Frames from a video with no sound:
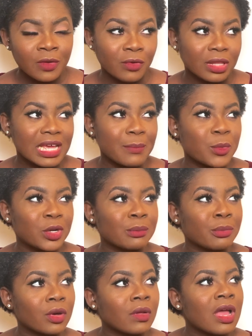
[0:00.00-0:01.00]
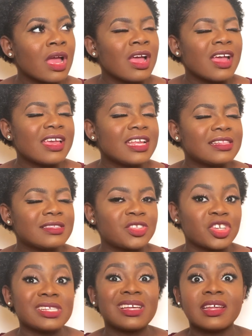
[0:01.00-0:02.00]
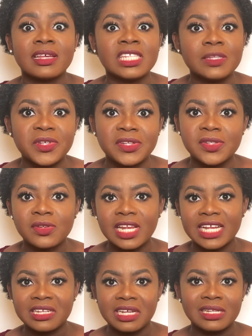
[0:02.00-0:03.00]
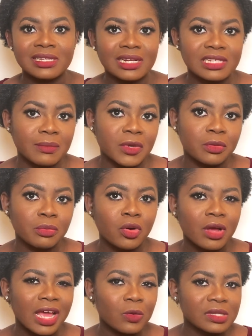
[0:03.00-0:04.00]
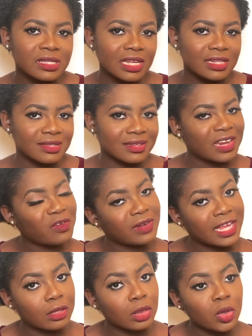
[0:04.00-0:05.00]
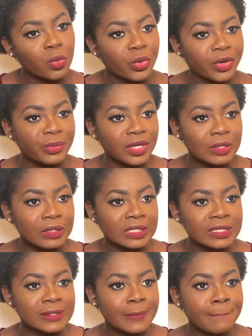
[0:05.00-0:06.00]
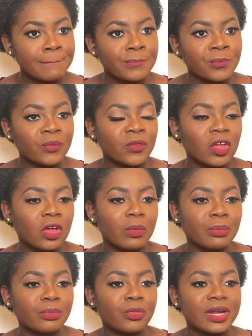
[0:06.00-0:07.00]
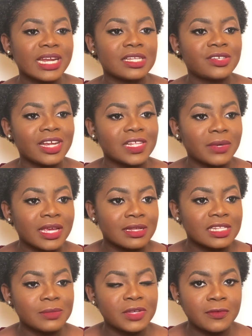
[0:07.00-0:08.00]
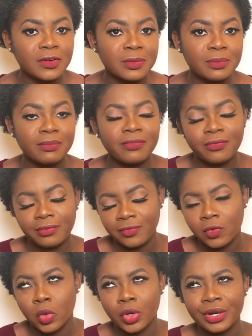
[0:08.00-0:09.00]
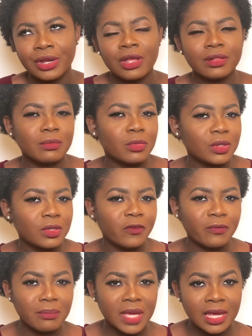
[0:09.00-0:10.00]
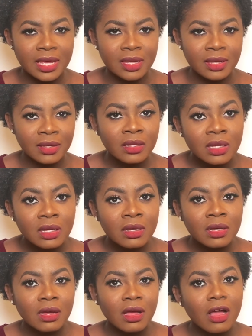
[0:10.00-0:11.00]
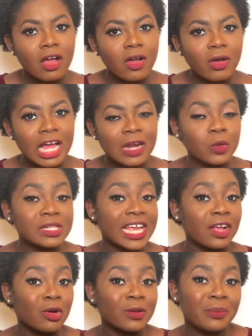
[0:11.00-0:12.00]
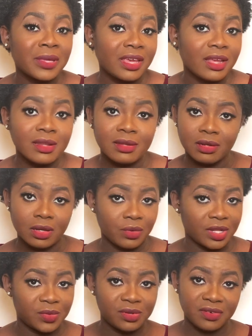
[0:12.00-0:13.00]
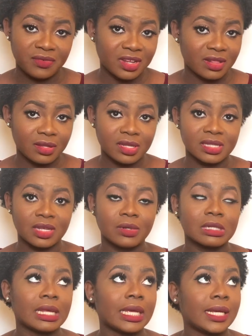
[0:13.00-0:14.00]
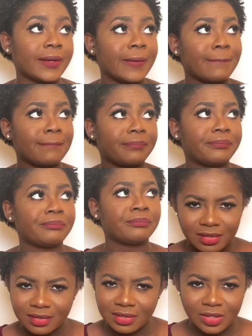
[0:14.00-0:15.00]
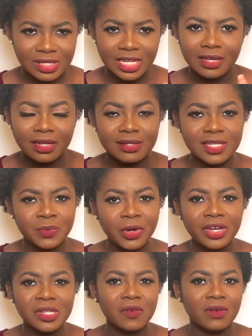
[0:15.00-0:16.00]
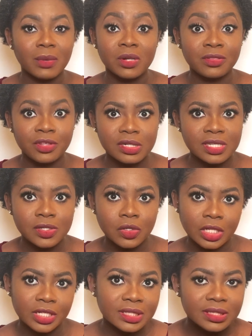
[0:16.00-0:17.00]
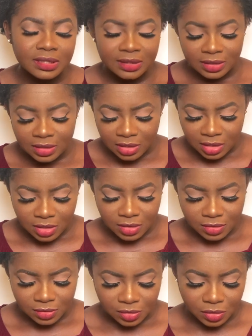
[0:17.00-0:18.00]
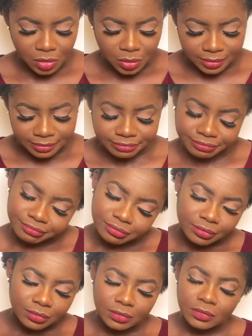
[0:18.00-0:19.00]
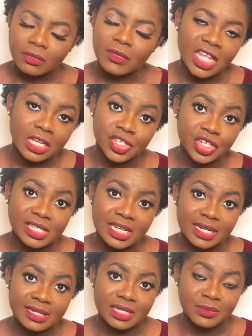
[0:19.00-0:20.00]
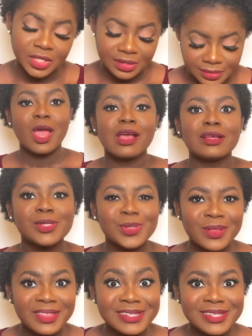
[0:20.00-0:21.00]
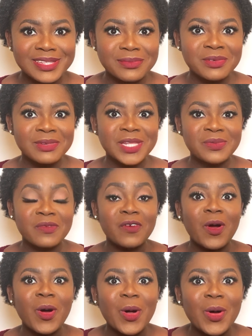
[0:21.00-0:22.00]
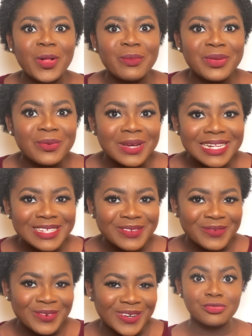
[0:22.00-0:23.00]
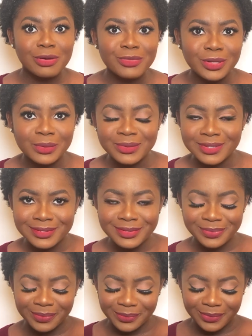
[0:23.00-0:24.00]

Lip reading: for that month. But it's just an estimate, it's not like the exact amount, but I would say it's kind of like lower, because when I checked my estimate for the month of May and what I got paid, there were two different things. There were like there was like a disparity of about $30. So it's just an estimate. So this is the moment we've all been waiting for. Drum rolls.